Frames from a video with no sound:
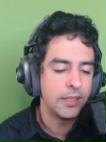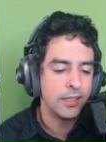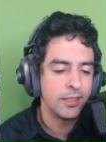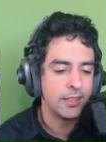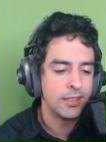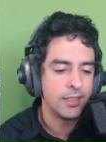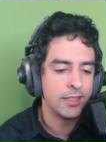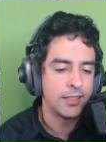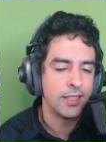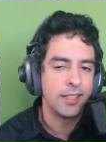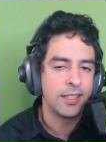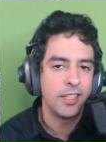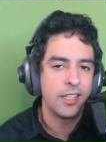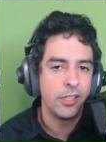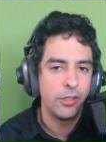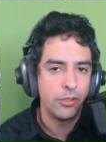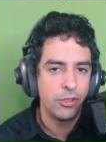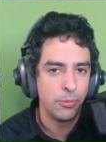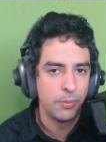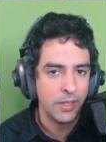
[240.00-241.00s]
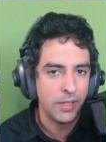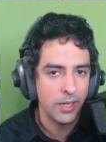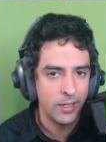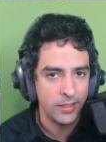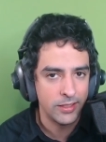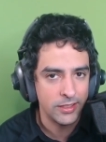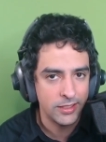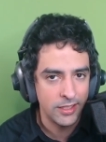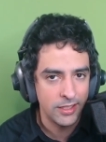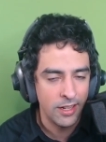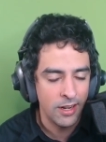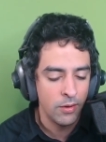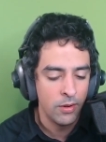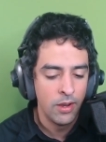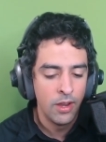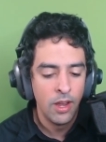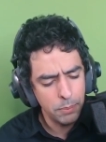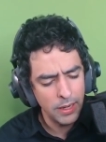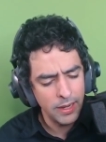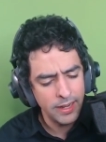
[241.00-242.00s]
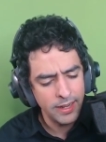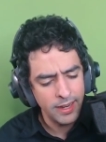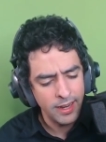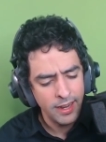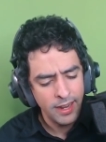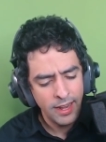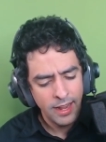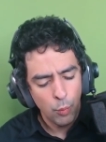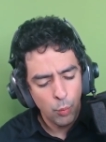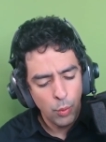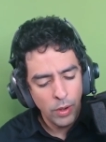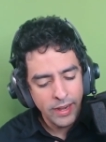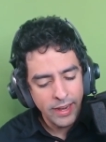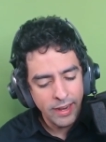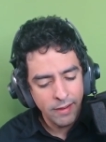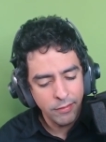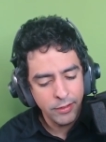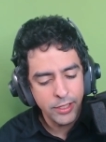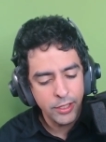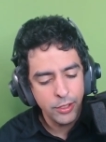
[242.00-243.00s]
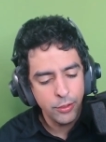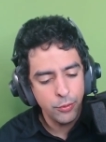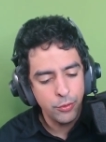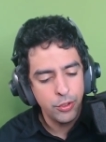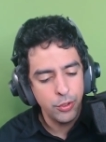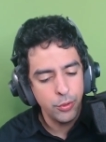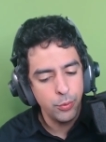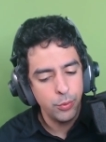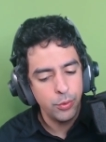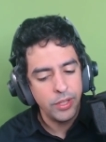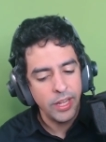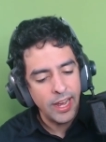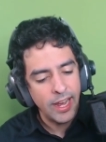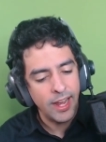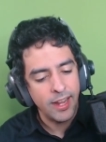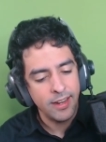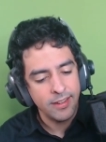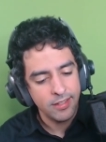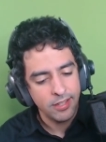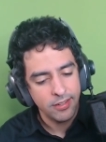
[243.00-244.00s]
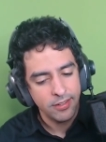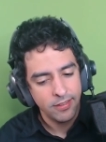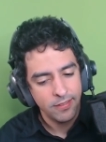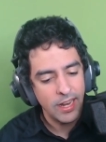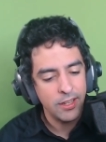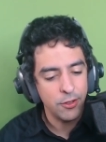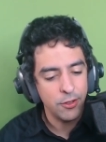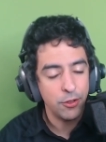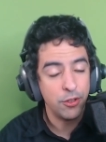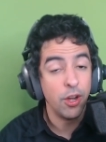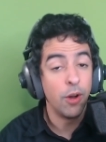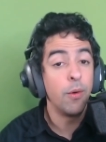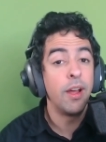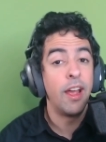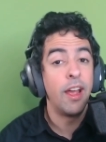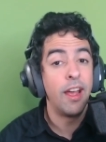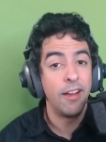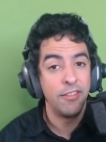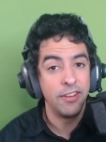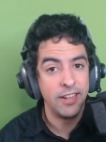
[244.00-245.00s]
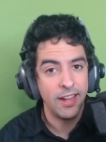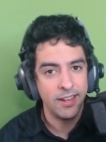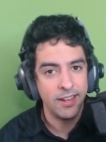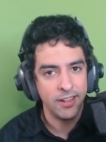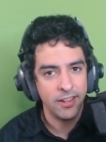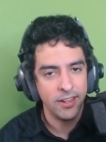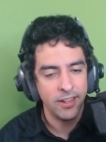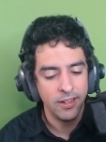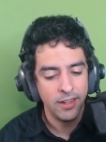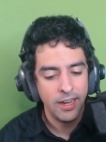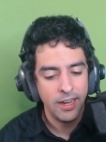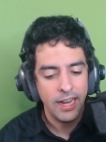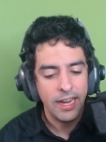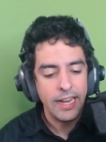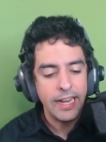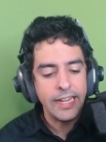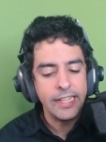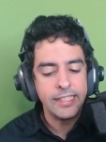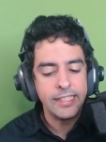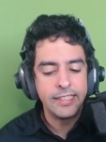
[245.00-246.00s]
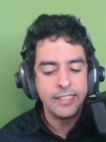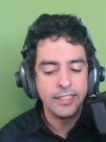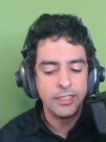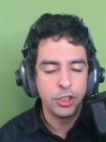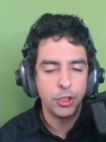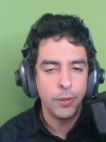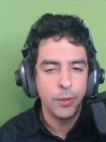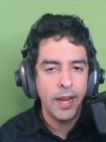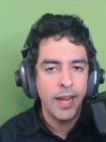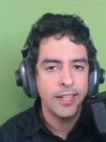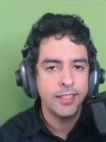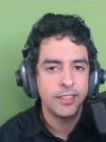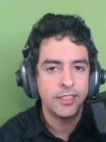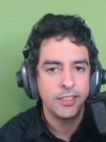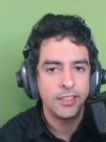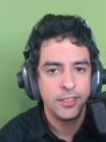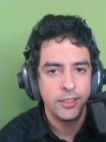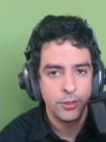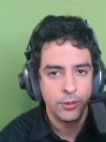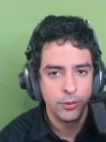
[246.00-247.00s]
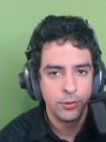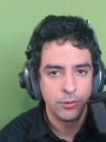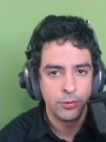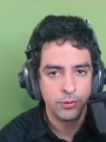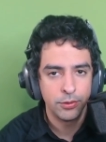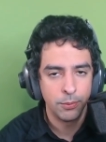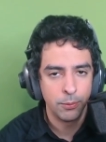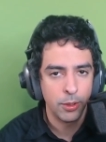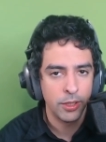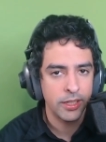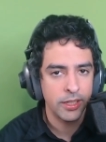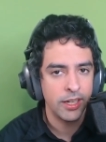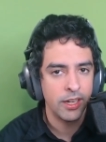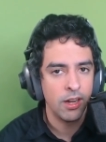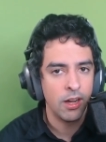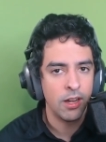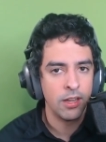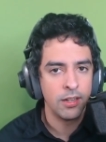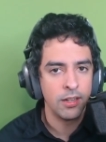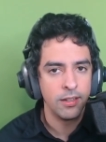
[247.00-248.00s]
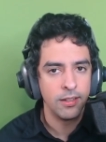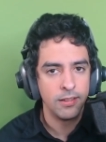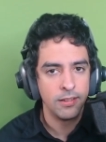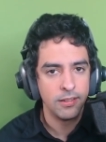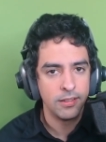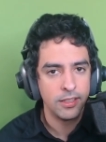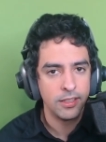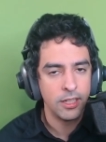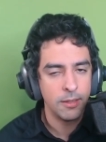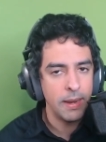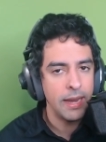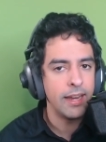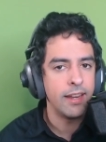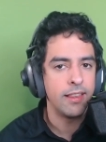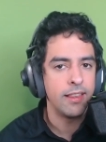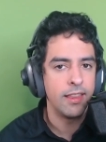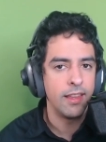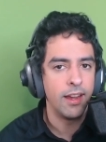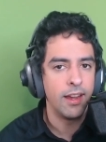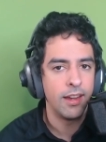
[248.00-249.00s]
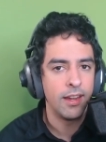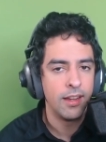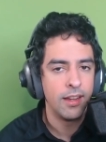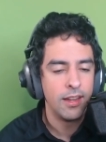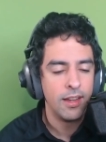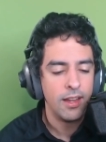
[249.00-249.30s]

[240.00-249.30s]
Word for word: because it is like the YouTube curse, you know? But whenever you do that and you don't have an editor, it detracts you from working on your main thing.